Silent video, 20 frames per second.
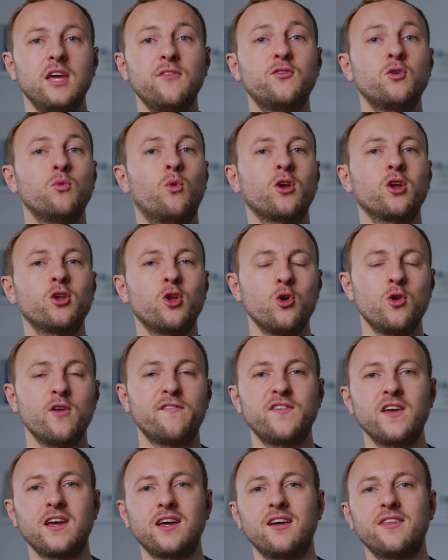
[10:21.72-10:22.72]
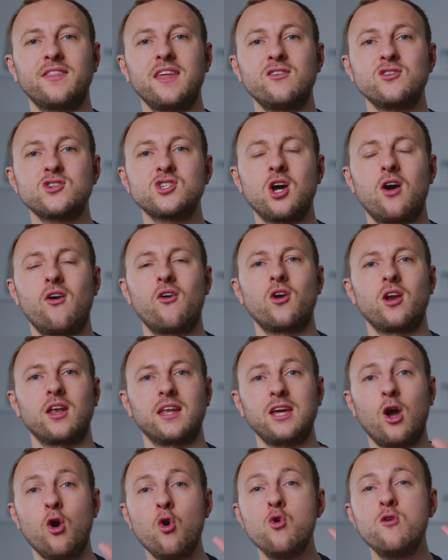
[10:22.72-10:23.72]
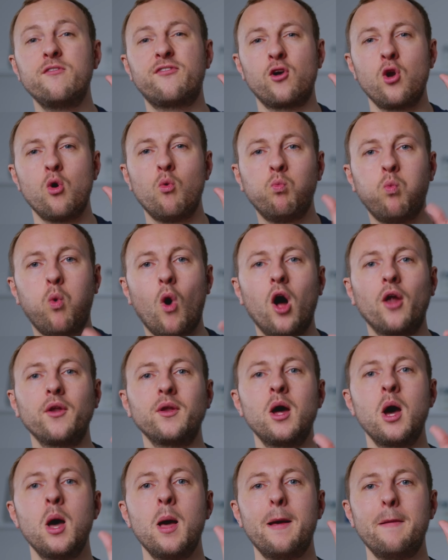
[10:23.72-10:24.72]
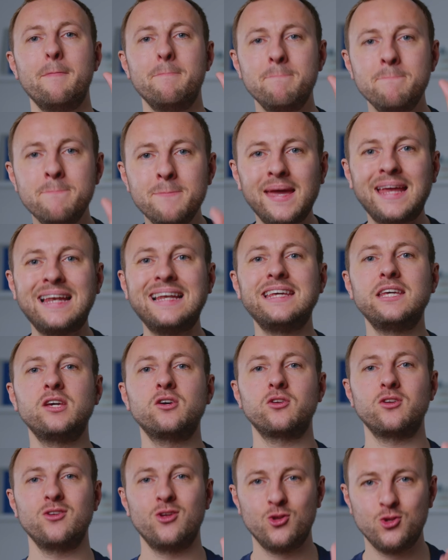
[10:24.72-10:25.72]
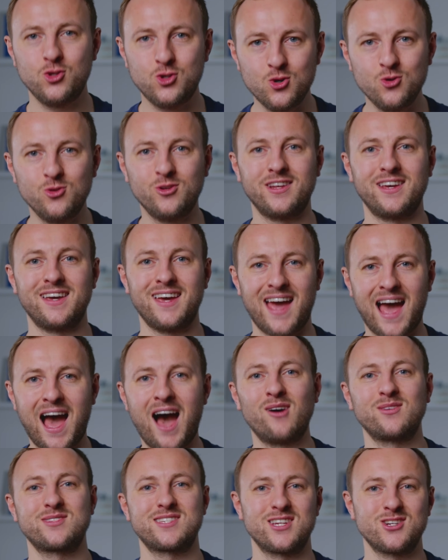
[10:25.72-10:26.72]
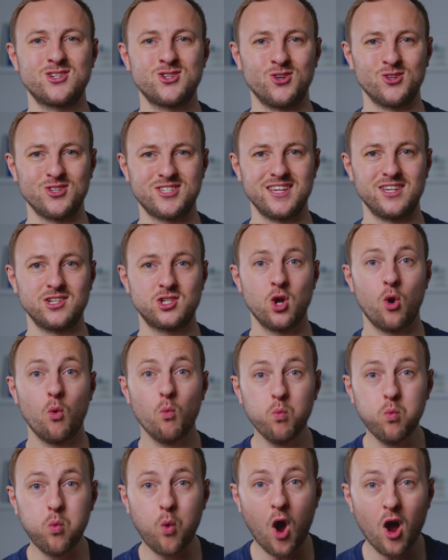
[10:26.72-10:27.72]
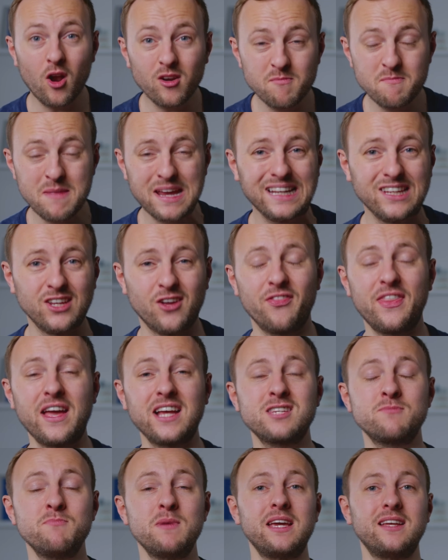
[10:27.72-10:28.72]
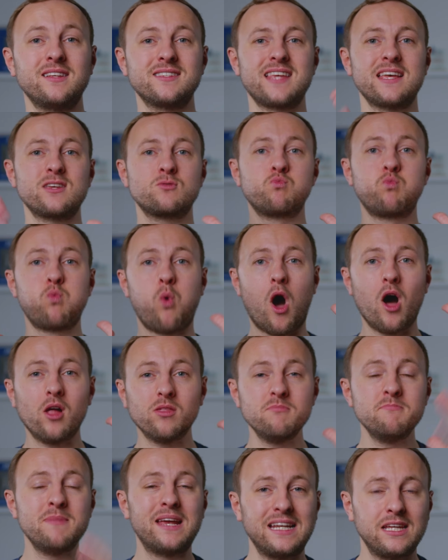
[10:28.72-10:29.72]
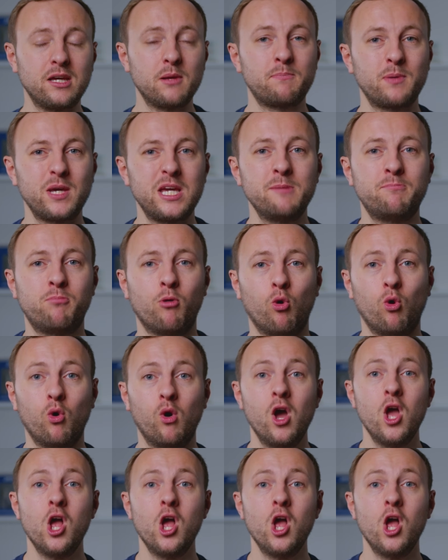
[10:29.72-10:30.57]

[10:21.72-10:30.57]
If you want to know the figure, there is currently over a 1 million unit housing shortage. 1 million! That means there's 1 million people